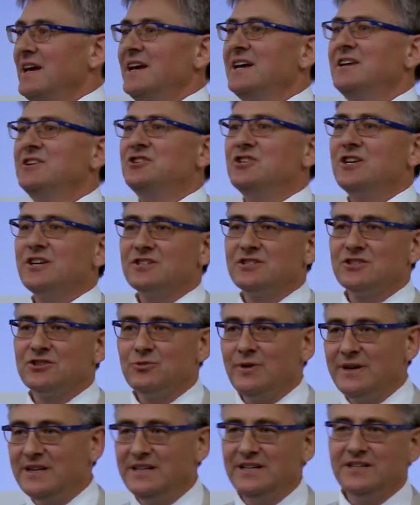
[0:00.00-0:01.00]
in just
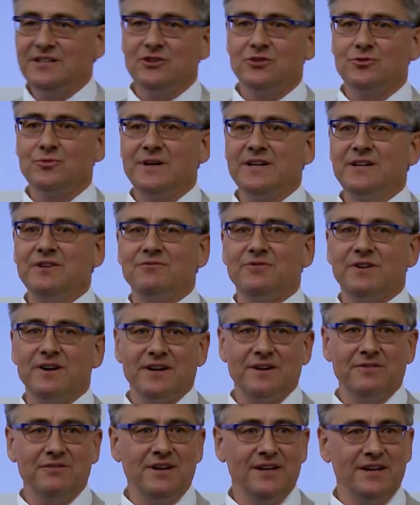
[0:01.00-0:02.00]
20 to
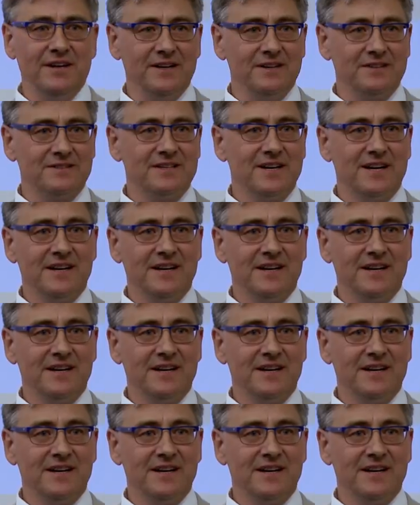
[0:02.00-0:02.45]
25 years.